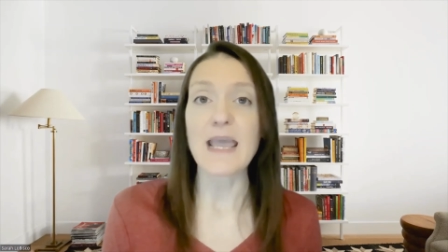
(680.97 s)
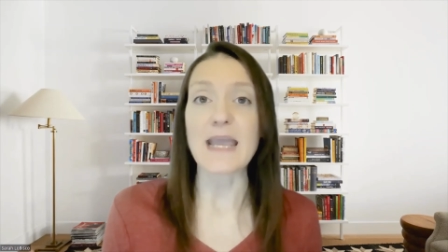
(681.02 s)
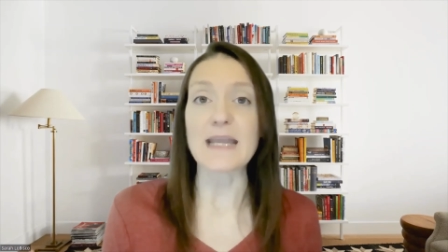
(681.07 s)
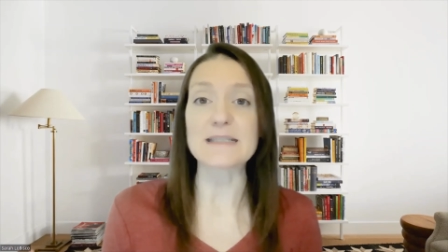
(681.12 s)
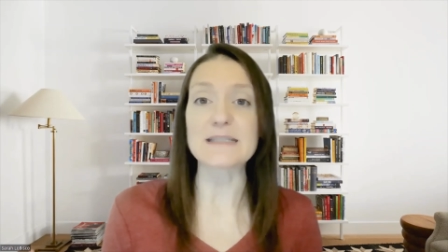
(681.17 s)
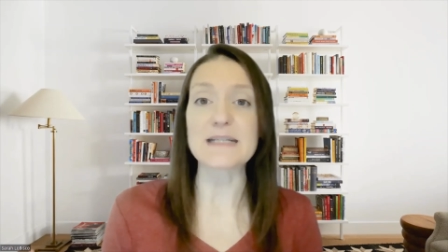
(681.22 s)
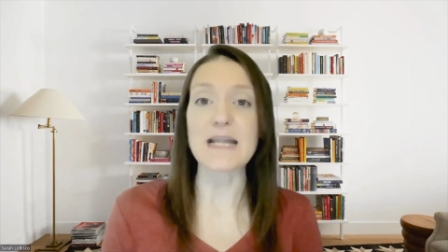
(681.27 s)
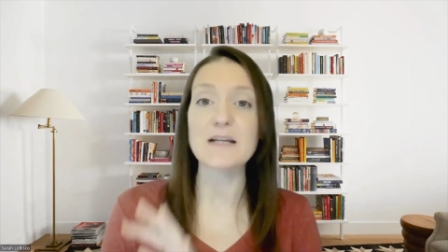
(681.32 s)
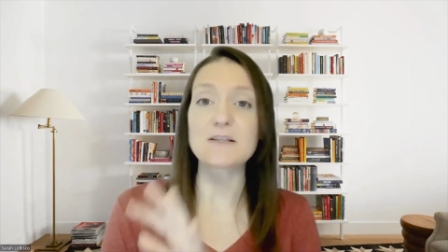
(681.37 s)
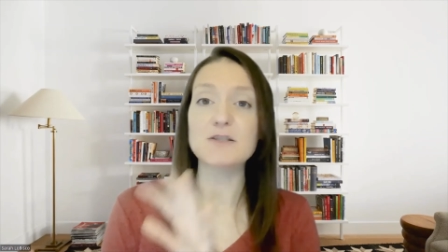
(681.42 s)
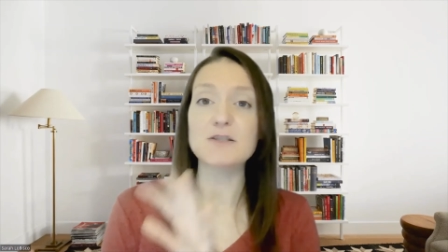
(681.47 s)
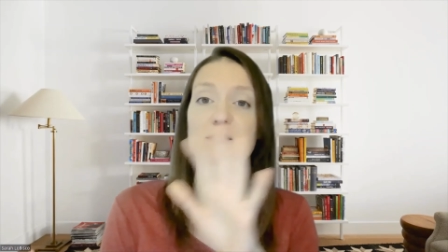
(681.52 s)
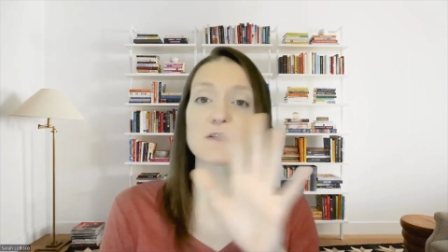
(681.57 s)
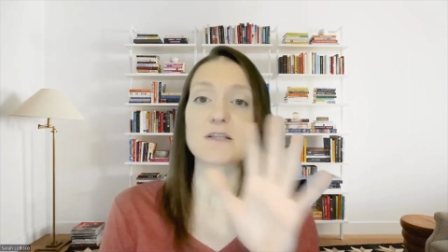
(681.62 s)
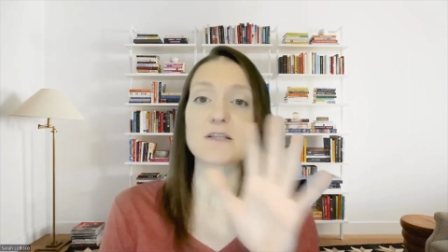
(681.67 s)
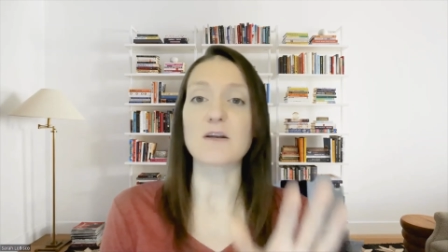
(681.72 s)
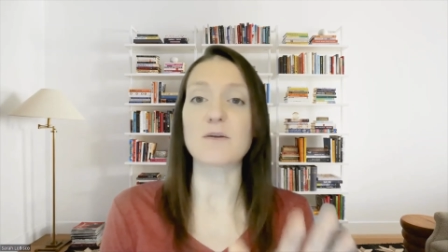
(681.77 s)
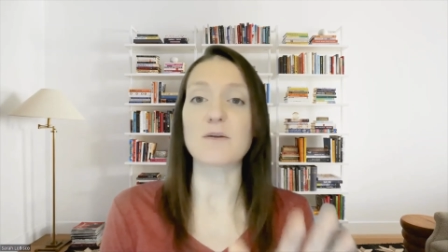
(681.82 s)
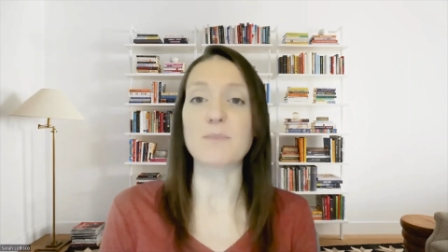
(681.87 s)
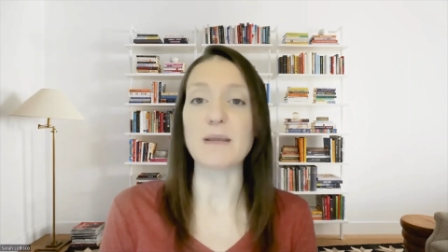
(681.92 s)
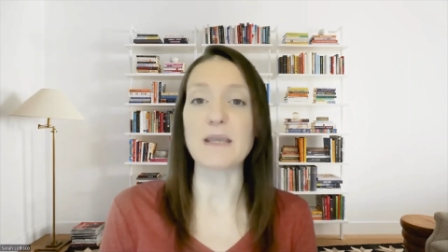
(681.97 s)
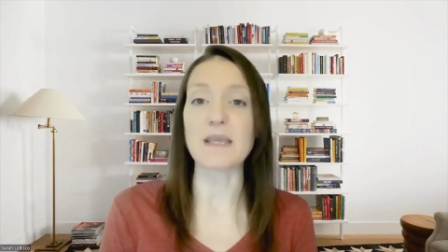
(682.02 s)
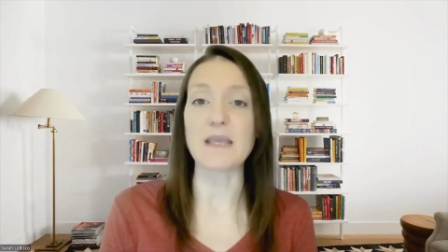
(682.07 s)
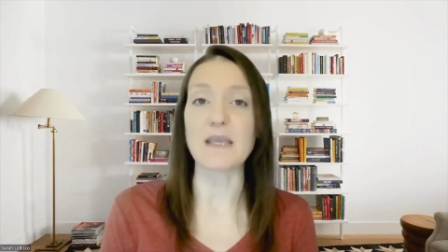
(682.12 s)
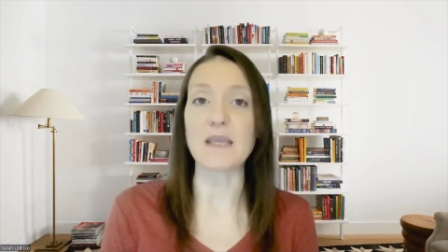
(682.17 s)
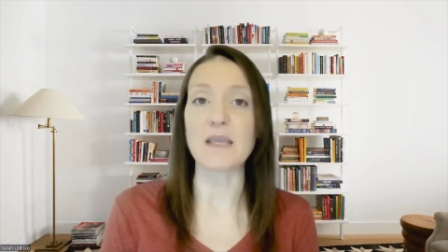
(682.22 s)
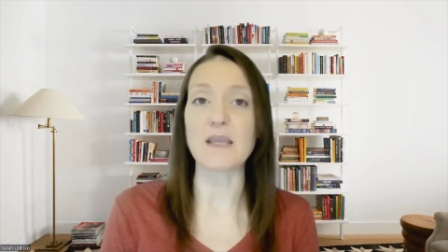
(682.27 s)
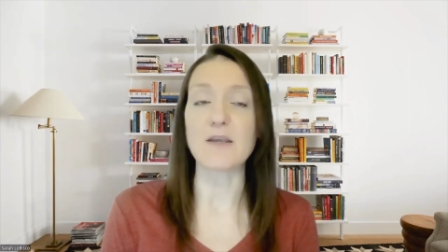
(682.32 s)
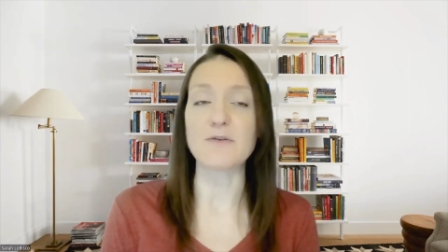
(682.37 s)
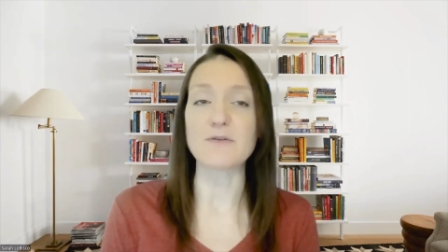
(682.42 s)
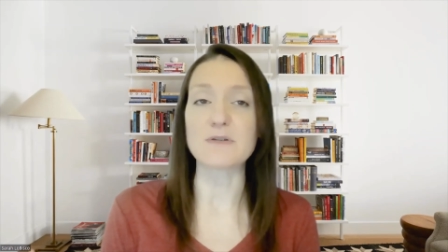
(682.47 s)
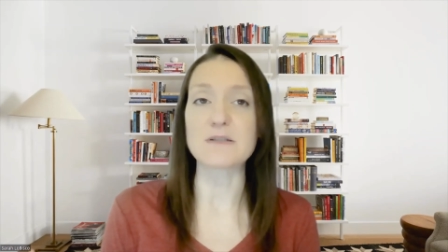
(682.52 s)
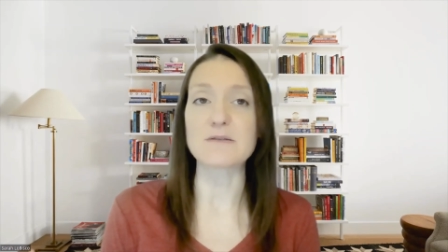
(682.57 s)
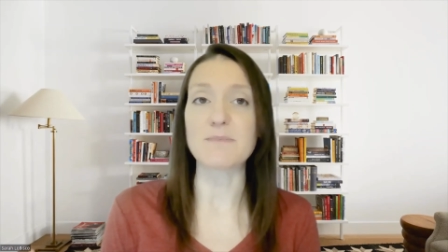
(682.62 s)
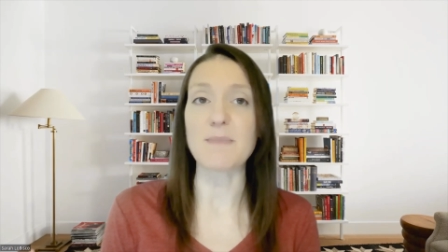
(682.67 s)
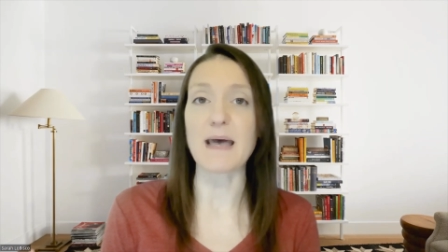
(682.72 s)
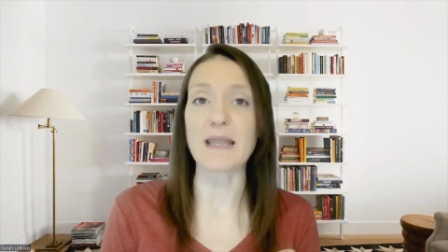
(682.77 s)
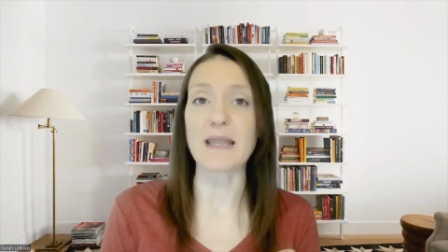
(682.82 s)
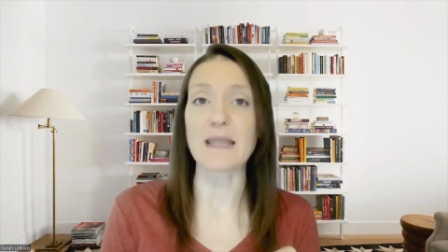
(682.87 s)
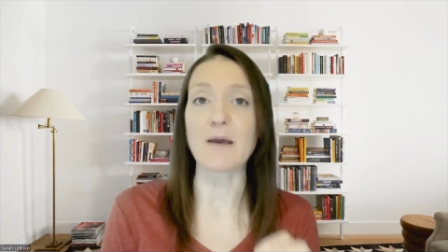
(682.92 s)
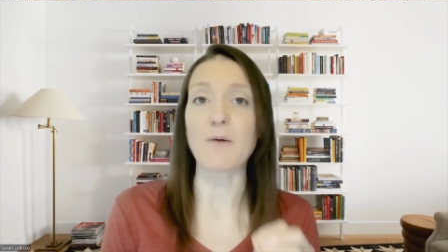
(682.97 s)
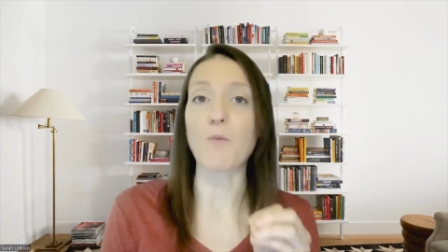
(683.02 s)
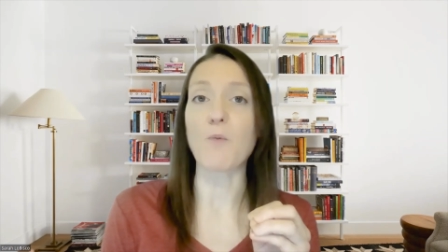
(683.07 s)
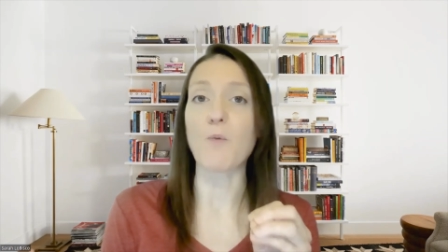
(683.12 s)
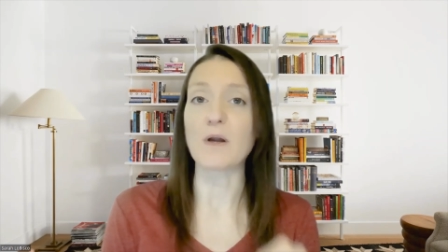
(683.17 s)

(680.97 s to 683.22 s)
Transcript: It's not just going to be you smell it